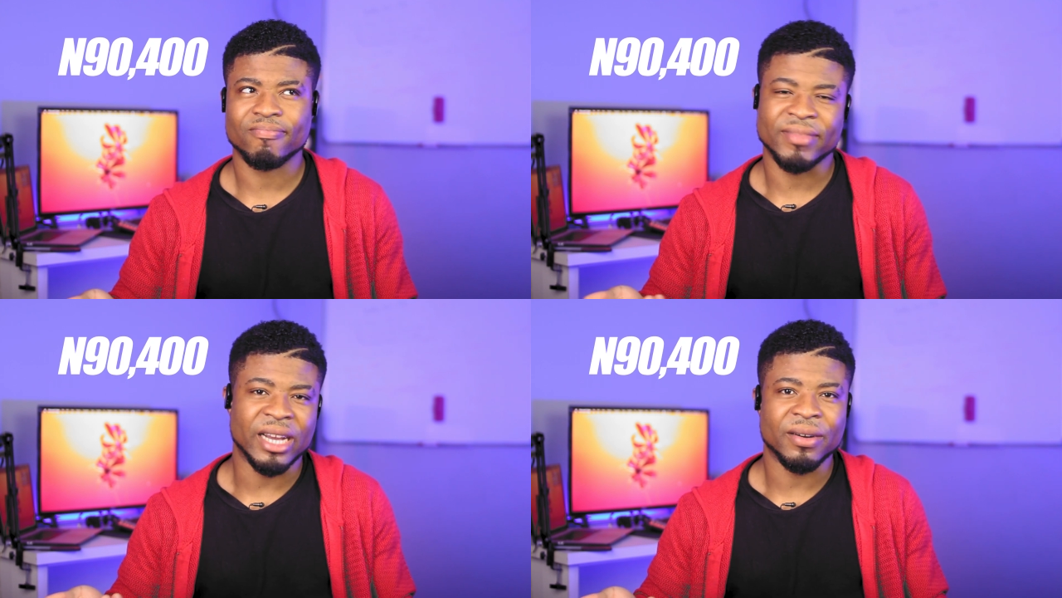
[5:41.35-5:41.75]

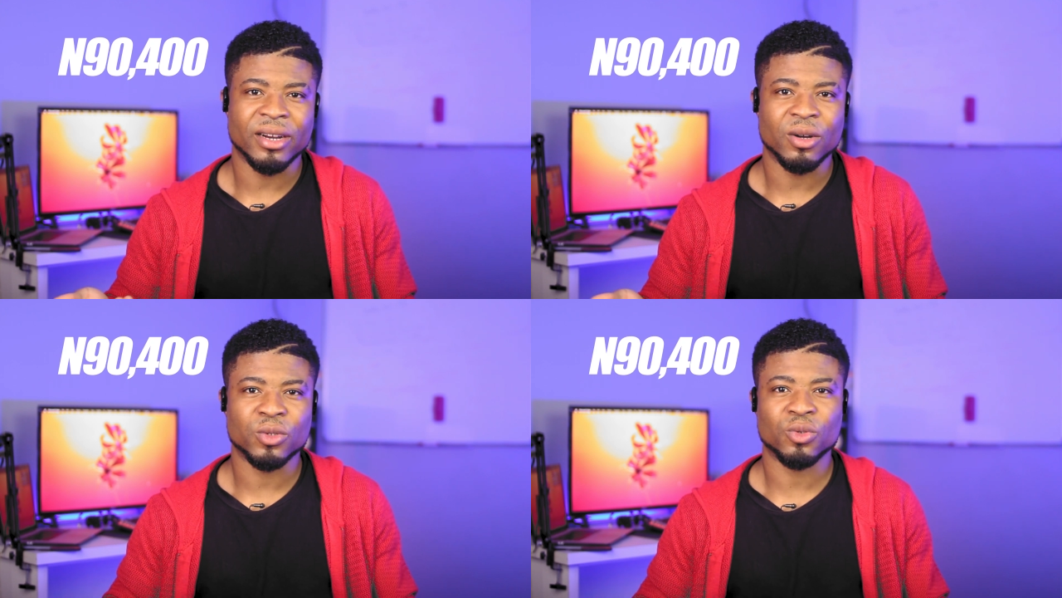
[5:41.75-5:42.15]

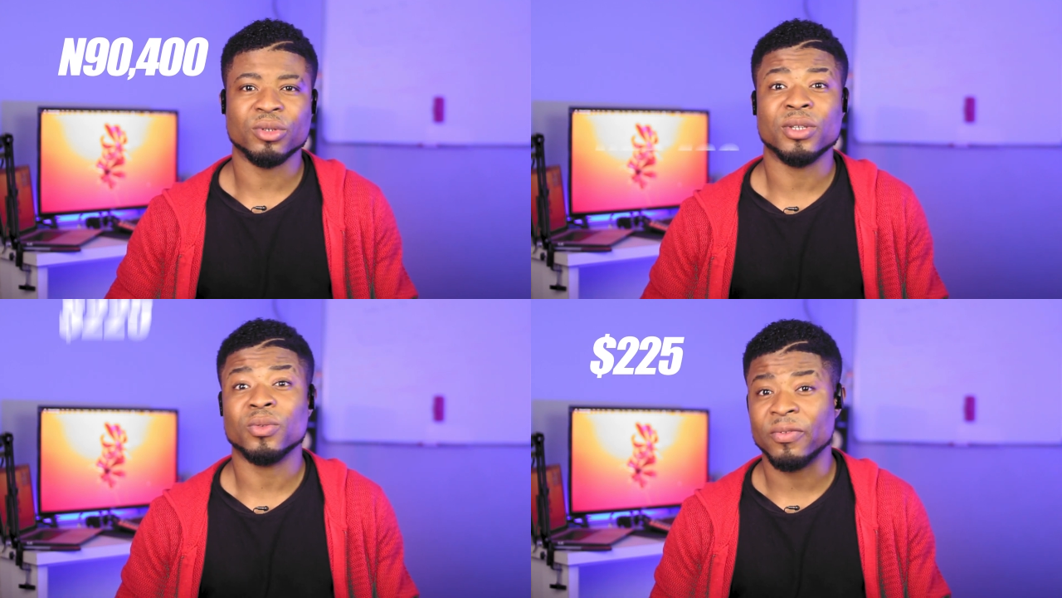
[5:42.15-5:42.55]
naira or
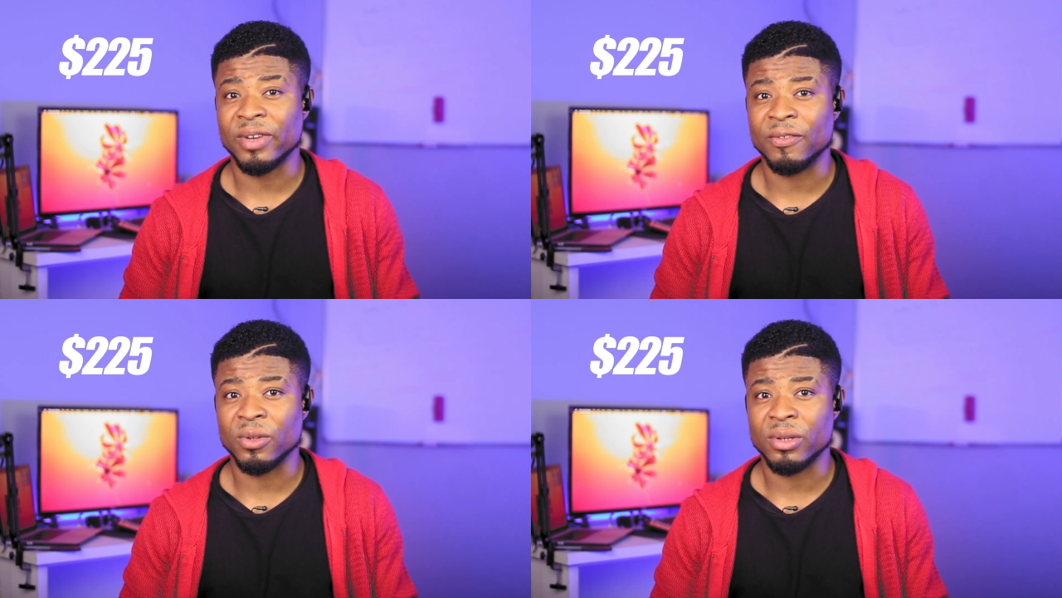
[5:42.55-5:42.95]

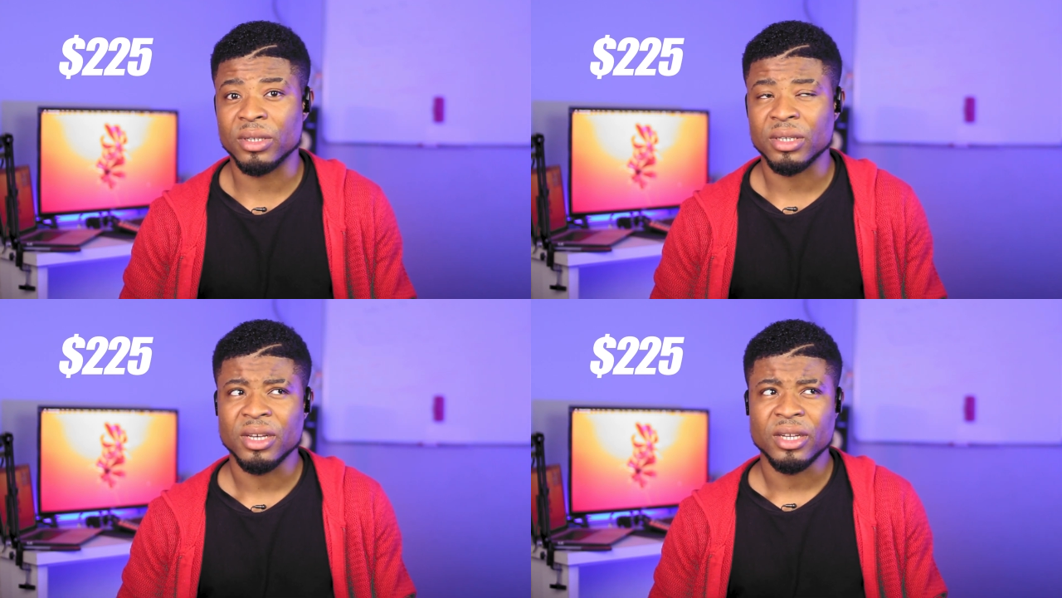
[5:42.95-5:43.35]
$225.